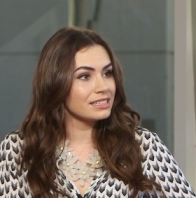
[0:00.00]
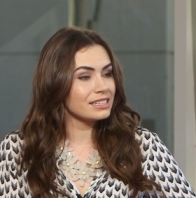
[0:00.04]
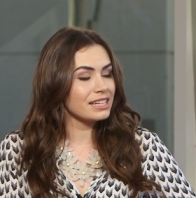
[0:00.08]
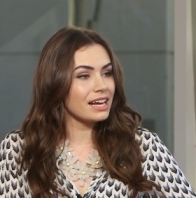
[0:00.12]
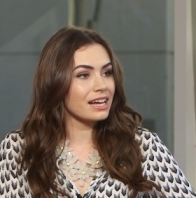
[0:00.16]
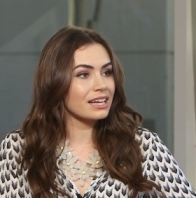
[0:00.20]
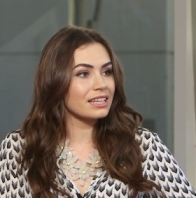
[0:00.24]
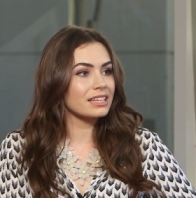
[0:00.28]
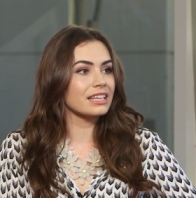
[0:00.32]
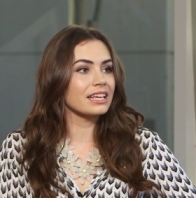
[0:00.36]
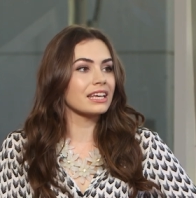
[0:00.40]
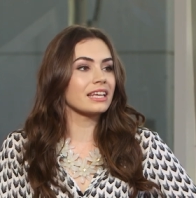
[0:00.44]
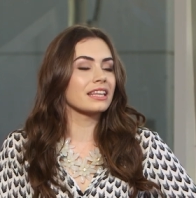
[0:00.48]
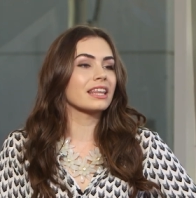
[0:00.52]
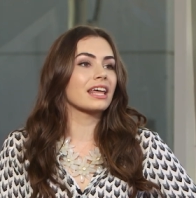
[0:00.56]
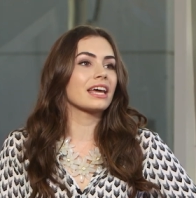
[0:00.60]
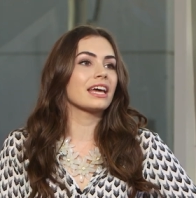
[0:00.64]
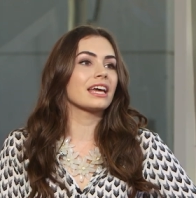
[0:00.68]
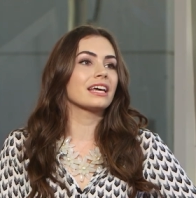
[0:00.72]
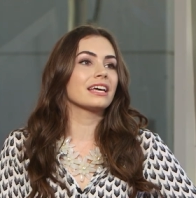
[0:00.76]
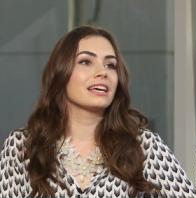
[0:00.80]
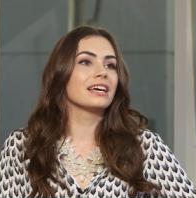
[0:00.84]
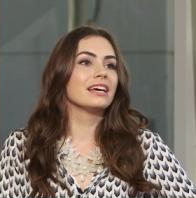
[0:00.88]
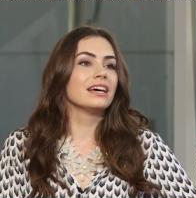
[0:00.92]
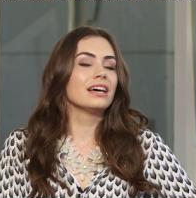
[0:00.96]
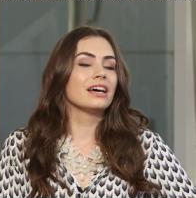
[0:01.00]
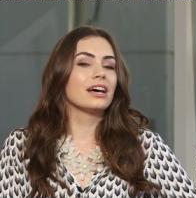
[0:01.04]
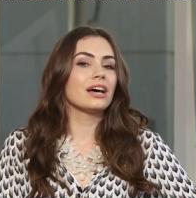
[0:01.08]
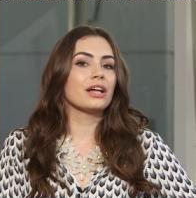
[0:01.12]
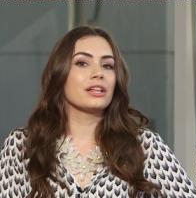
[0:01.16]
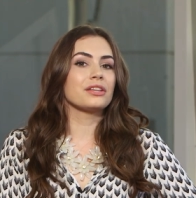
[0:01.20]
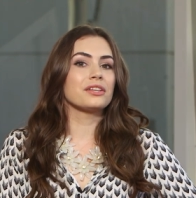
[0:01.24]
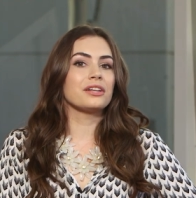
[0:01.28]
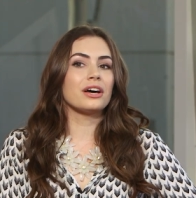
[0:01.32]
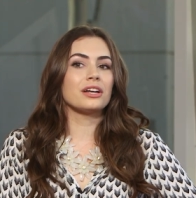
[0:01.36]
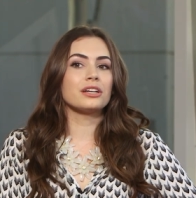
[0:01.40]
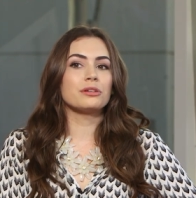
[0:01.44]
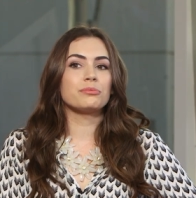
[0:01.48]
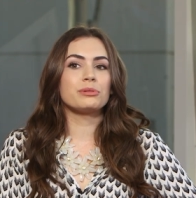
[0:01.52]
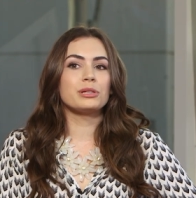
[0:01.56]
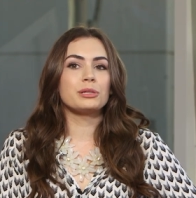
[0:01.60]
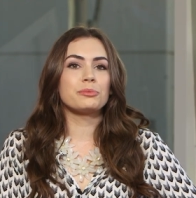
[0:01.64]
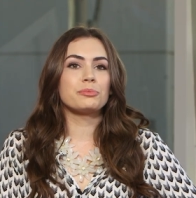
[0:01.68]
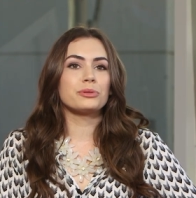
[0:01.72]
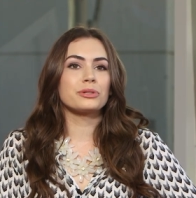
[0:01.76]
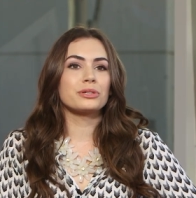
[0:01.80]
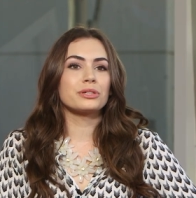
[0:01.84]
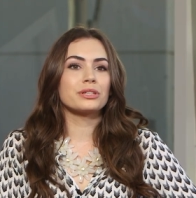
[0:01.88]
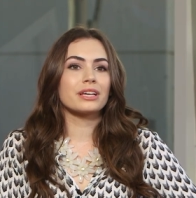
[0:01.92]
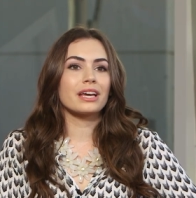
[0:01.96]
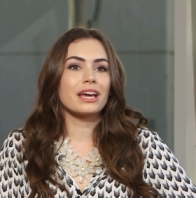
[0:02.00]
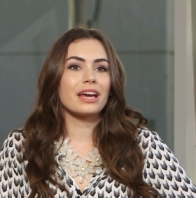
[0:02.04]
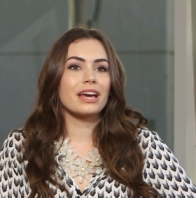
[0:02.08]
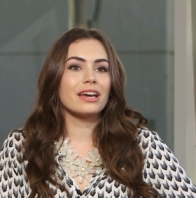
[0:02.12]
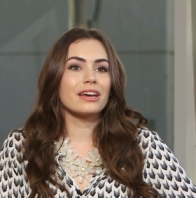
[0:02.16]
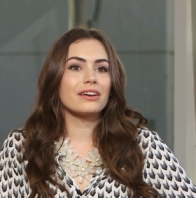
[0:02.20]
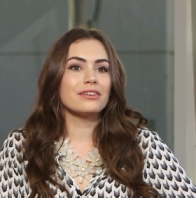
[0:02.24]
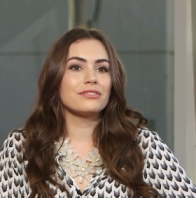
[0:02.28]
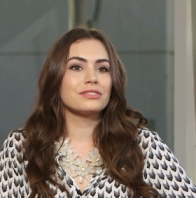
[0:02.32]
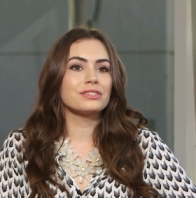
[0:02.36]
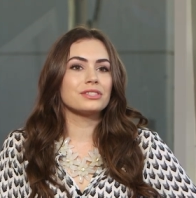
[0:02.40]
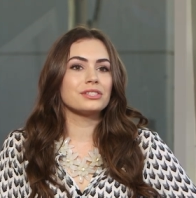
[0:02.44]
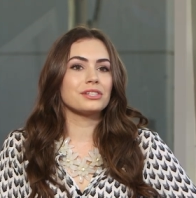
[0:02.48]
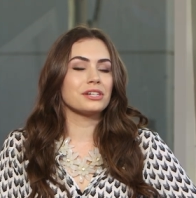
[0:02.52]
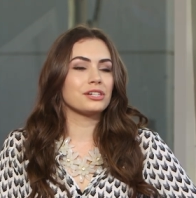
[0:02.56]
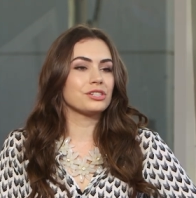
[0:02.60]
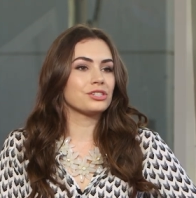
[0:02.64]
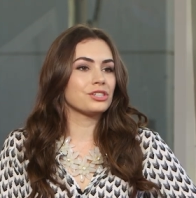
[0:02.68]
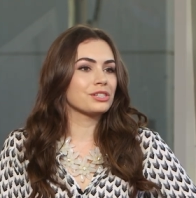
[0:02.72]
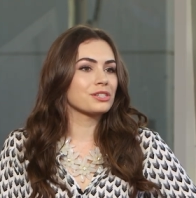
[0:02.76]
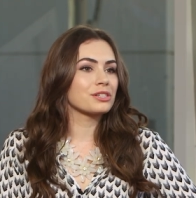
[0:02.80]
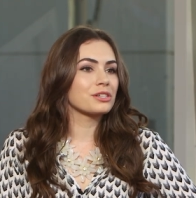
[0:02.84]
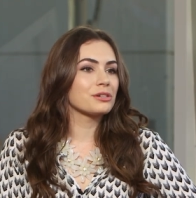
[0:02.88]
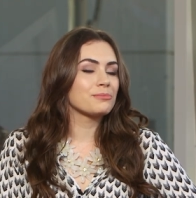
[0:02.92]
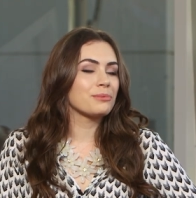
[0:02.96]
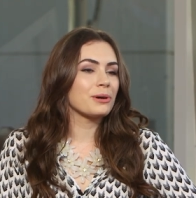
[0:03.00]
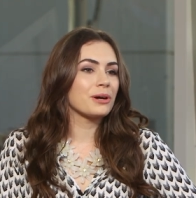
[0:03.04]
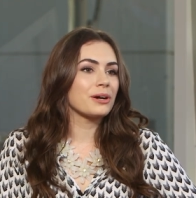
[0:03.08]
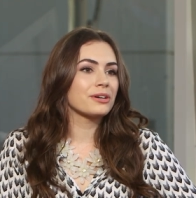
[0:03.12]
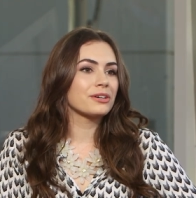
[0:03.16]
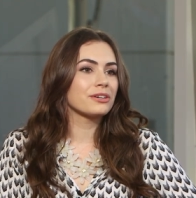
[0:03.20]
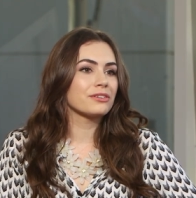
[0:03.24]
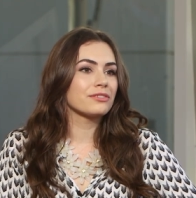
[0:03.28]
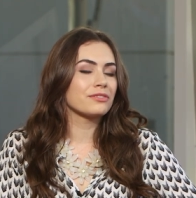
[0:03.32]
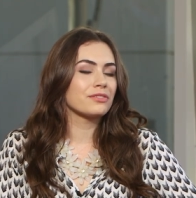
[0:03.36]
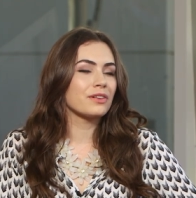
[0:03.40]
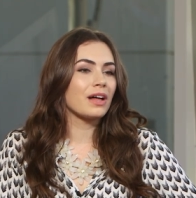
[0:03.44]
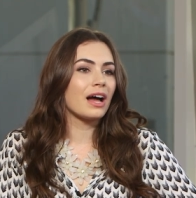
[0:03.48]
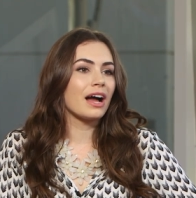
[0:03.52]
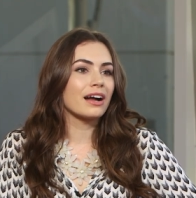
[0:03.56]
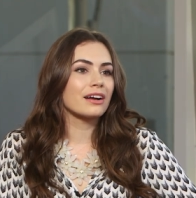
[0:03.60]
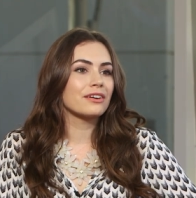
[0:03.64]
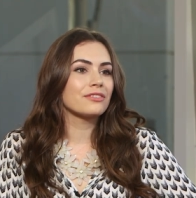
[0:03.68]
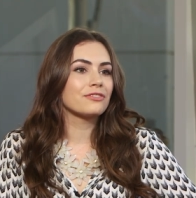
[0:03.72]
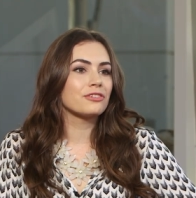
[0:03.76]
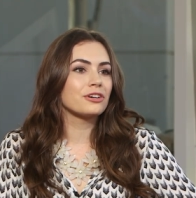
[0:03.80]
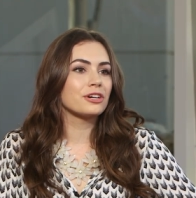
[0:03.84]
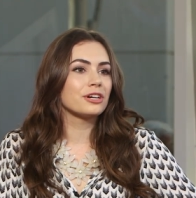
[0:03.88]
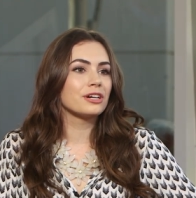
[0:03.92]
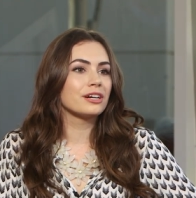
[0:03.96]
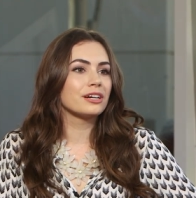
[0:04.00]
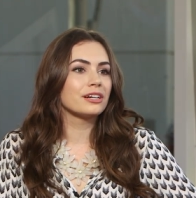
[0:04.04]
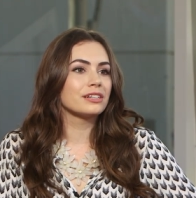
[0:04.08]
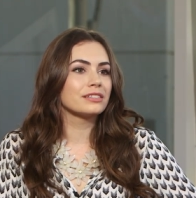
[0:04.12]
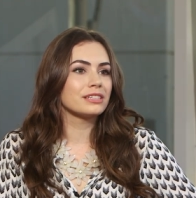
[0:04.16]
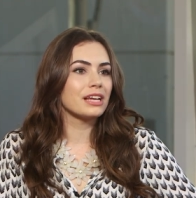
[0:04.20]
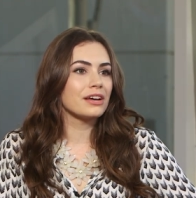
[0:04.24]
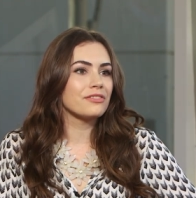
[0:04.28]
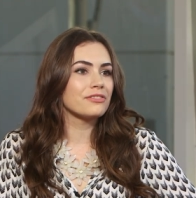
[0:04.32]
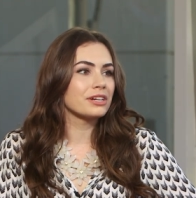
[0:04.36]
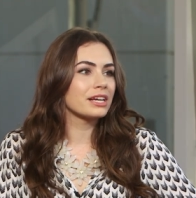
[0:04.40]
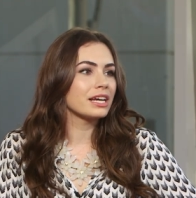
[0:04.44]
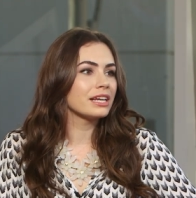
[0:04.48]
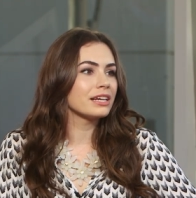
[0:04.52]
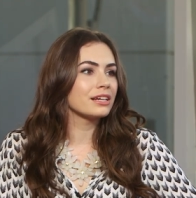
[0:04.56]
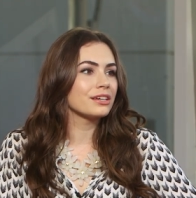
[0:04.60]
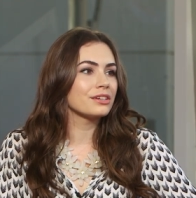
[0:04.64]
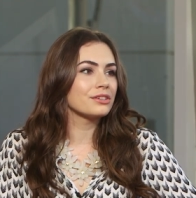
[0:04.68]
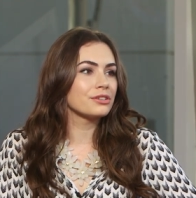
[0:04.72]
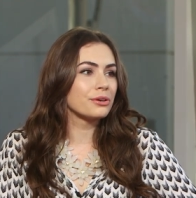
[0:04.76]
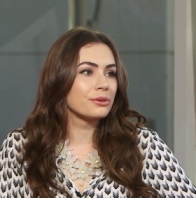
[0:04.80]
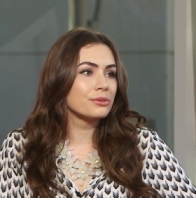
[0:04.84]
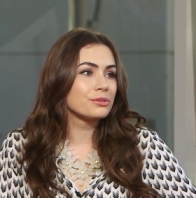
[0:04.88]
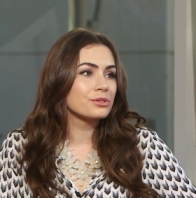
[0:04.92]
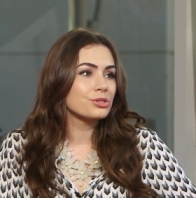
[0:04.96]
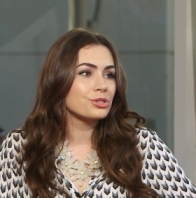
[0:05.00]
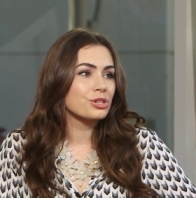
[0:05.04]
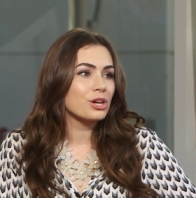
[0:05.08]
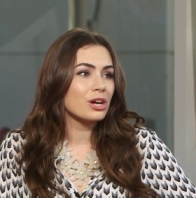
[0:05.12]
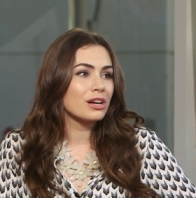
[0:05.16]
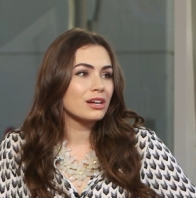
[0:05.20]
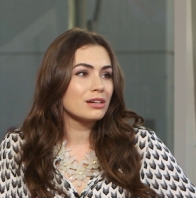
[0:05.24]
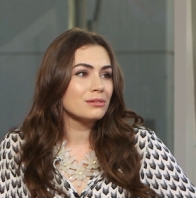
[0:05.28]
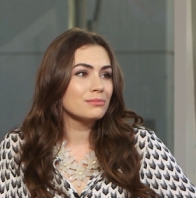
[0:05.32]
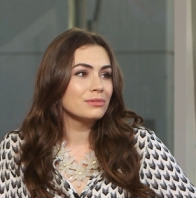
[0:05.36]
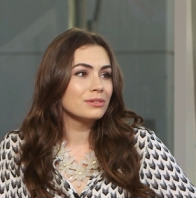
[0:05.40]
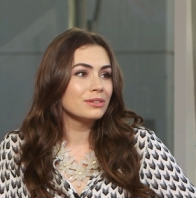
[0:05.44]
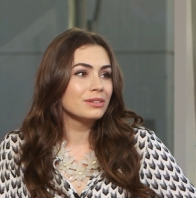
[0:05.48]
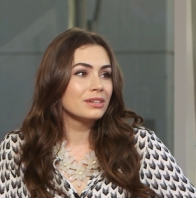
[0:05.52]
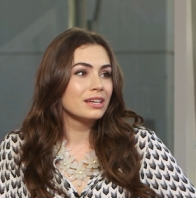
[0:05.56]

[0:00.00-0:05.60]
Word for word: Exactly. Like a lot of people gave Sarah Jessica Parker flack for never getting a nose job.